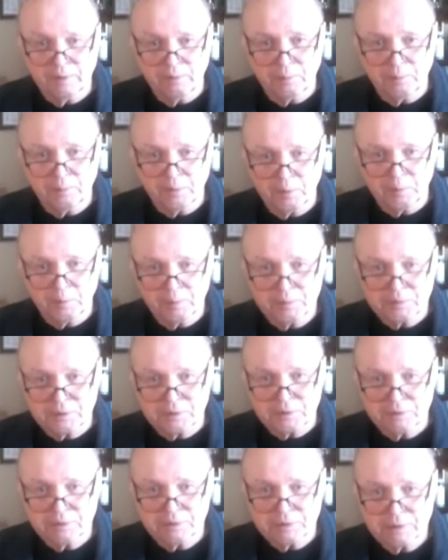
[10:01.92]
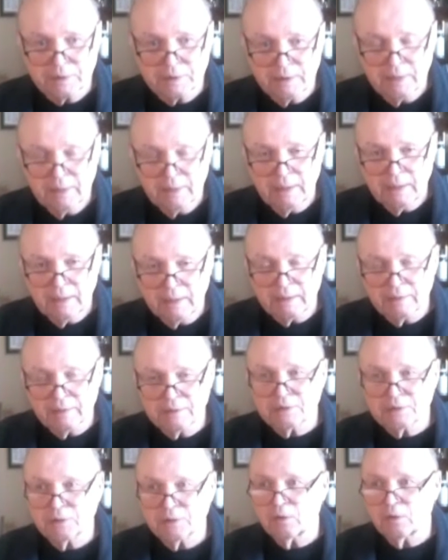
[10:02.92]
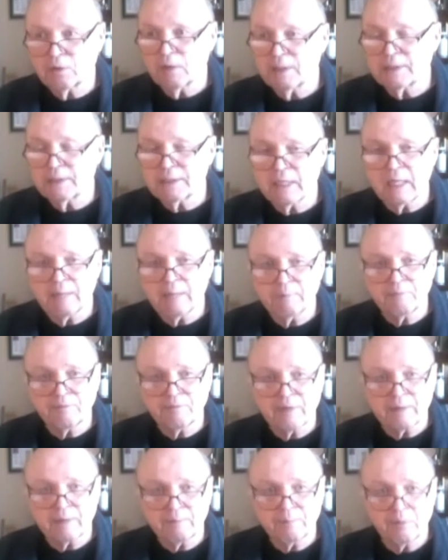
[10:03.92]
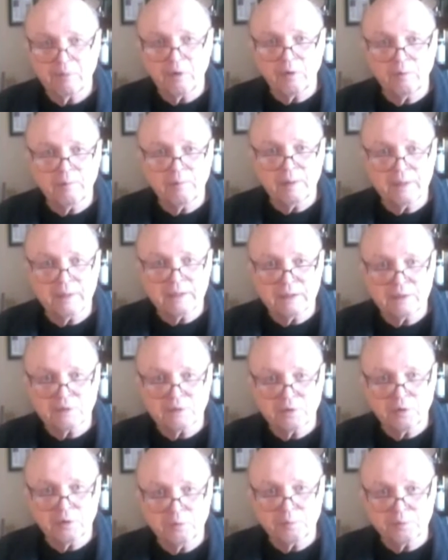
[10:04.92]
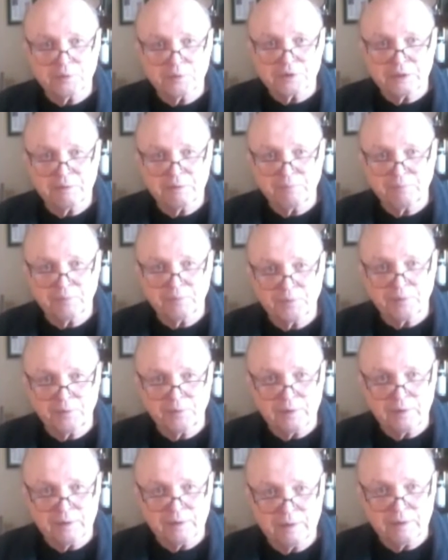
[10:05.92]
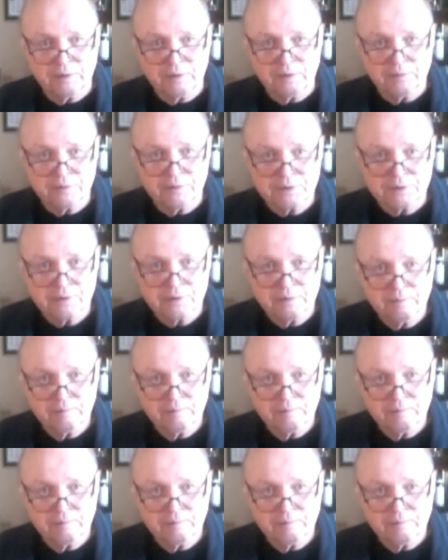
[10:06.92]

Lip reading: purposes. This is a great time. If I can borrow money at 2% for 30 years,